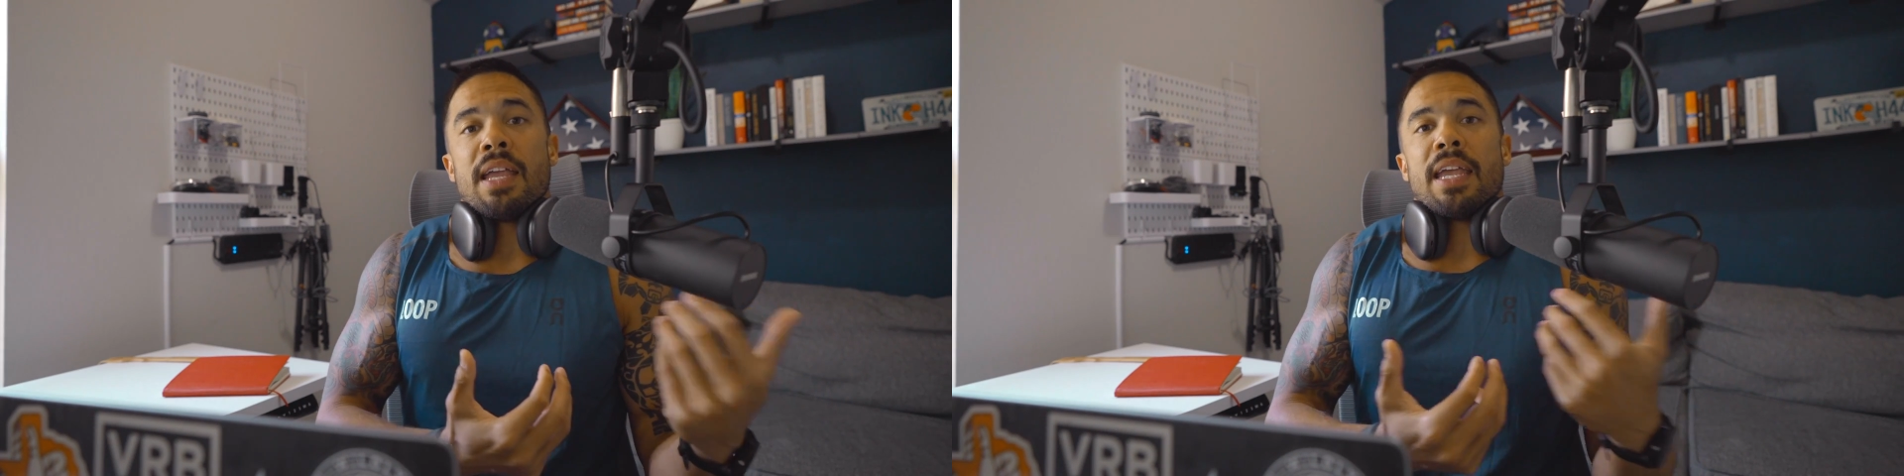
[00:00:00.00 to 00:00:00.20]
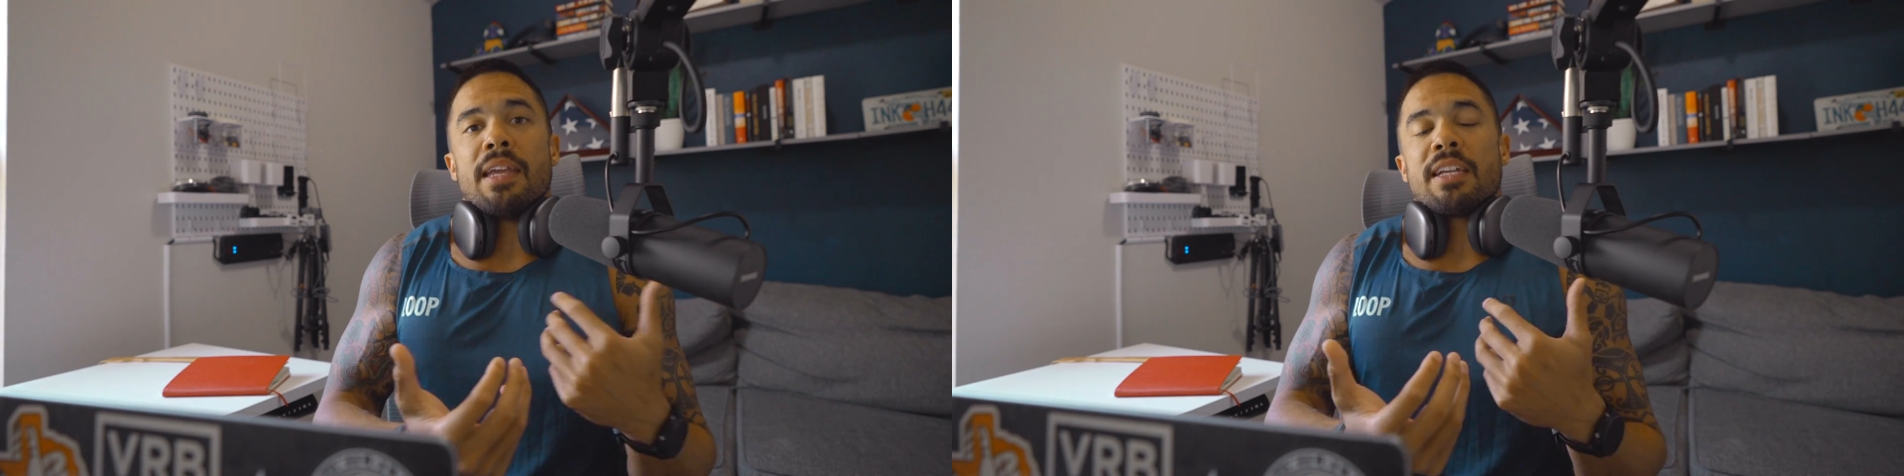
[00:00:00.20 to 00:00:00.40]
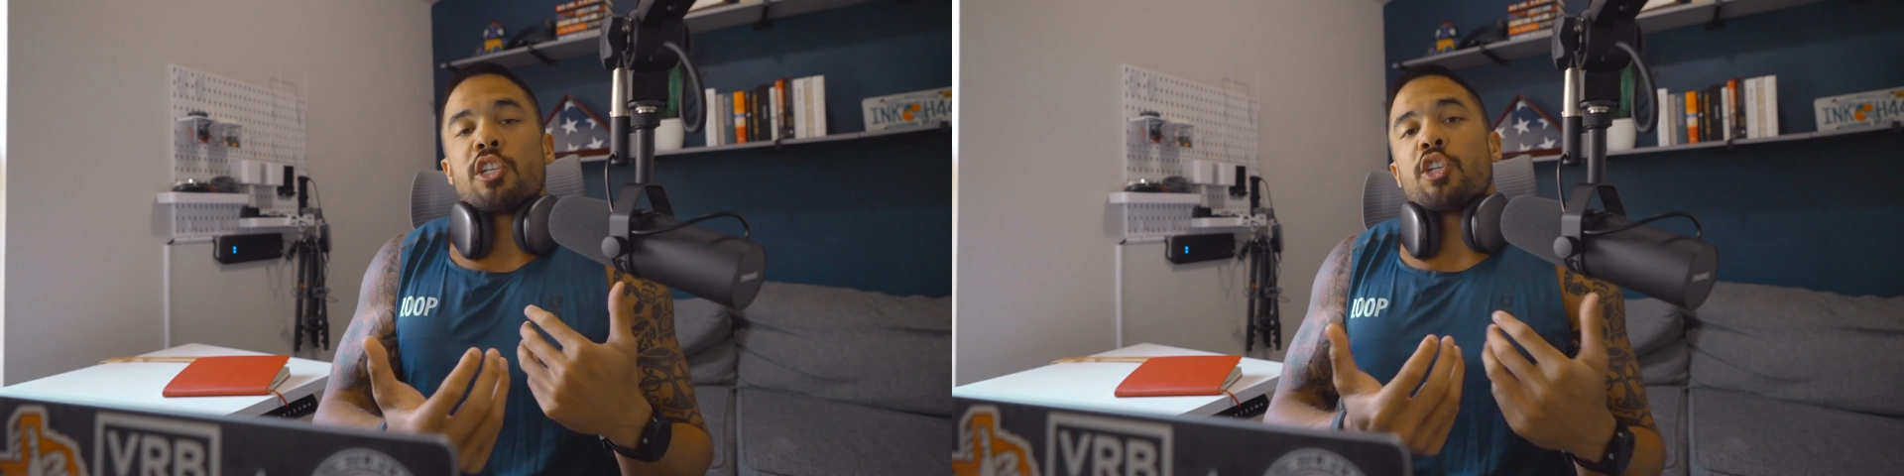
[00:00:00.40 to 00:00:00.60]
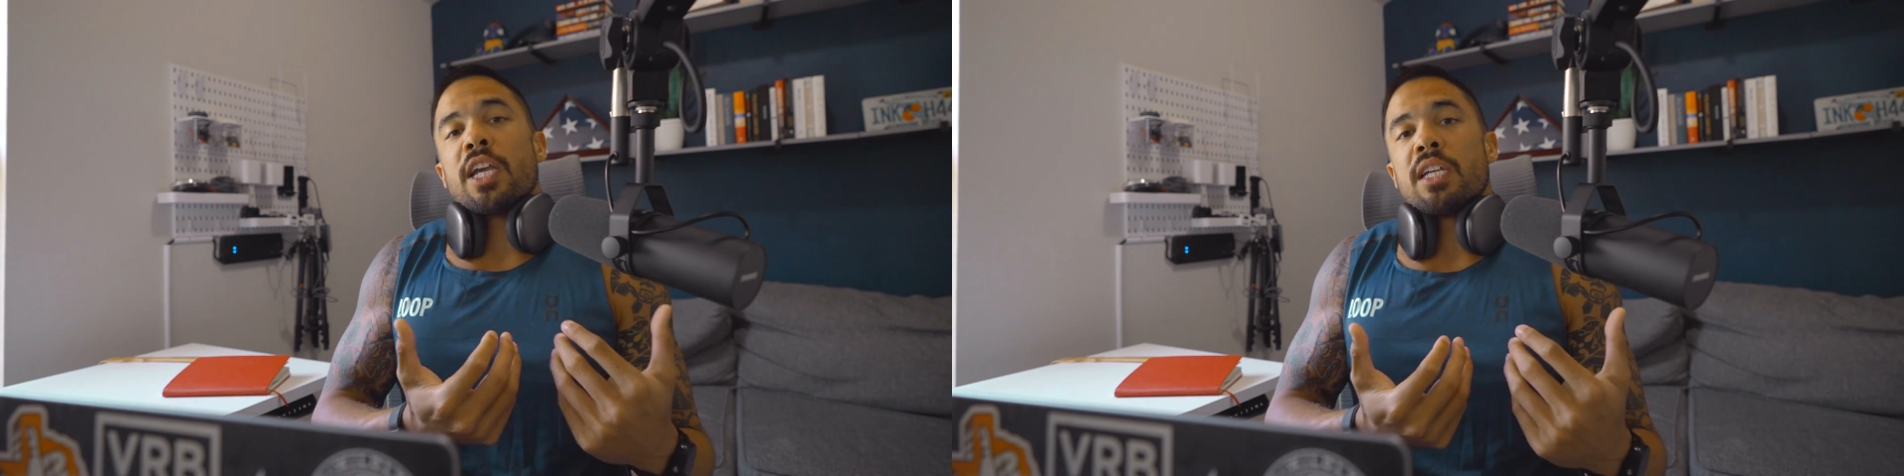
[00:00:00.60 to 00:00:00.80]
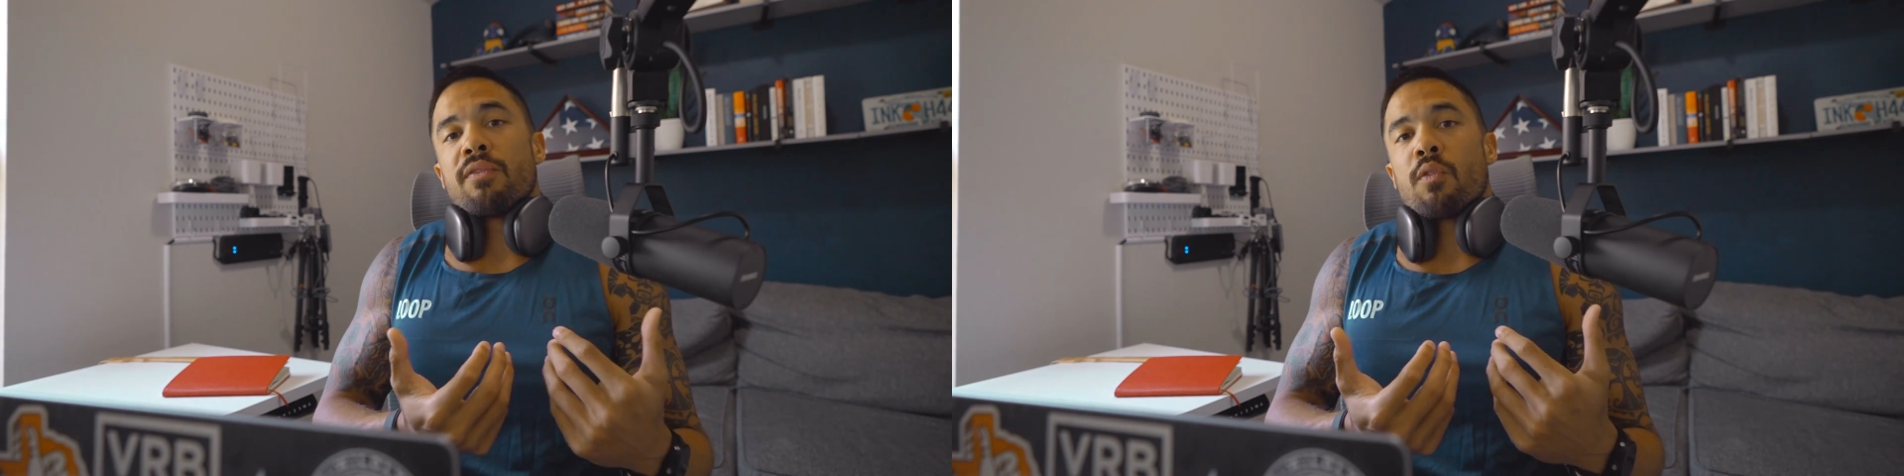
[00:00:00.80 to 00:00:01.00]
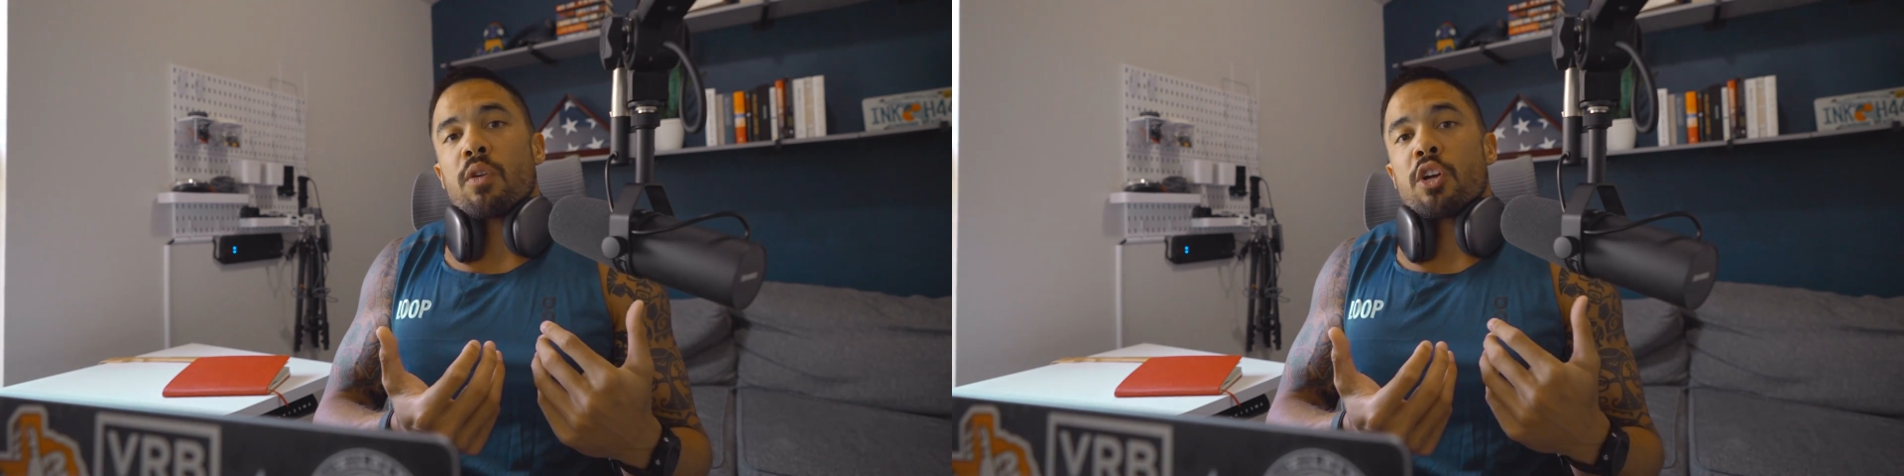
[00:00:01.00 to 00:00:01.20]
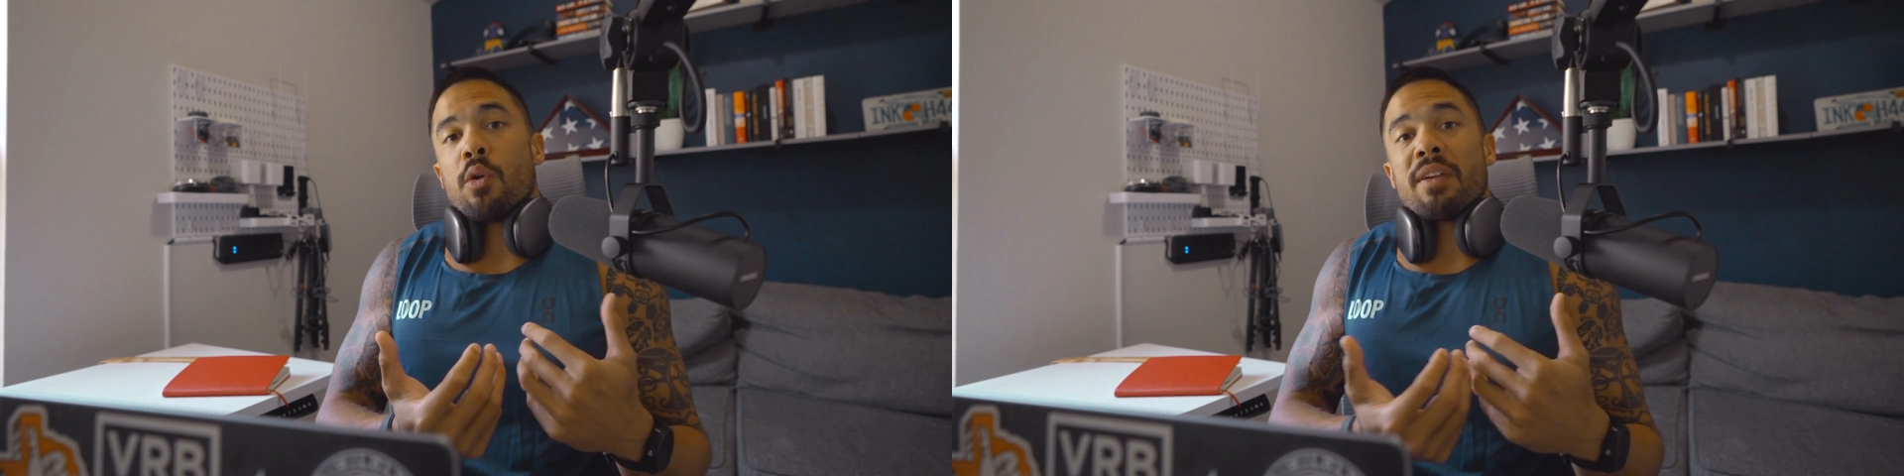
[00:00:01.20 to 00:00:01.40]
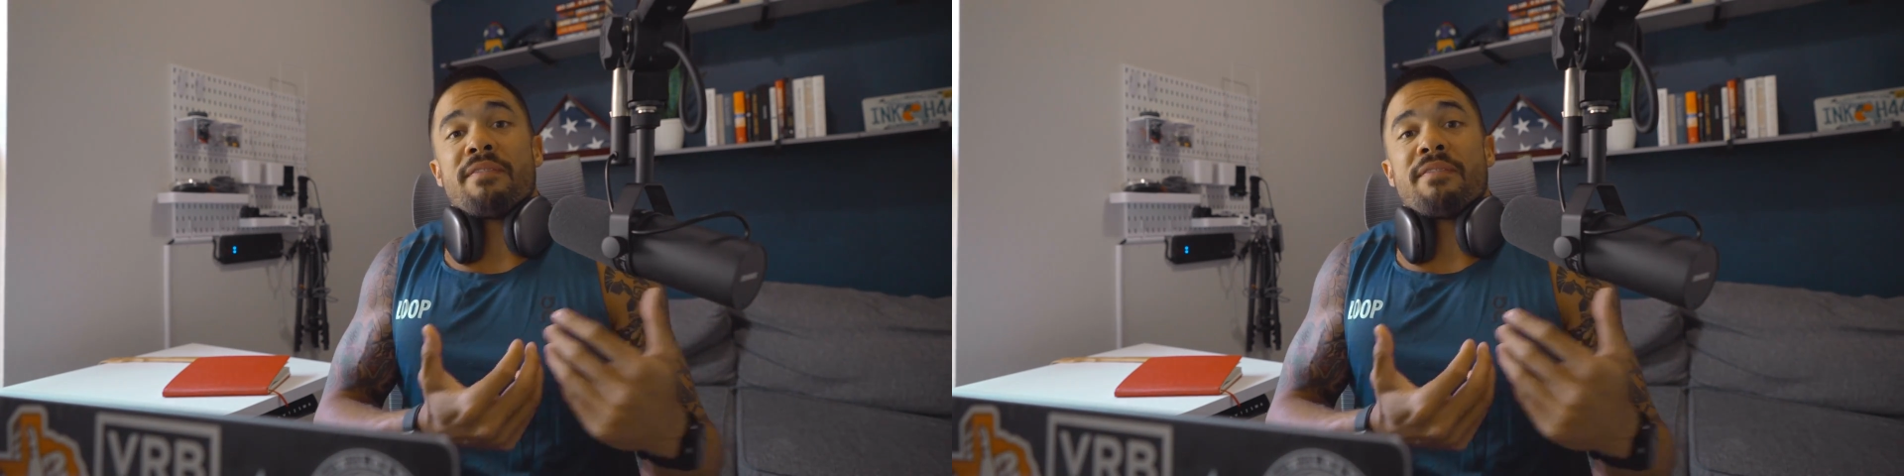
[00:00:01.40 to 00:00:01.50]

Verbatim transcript: In exchange for going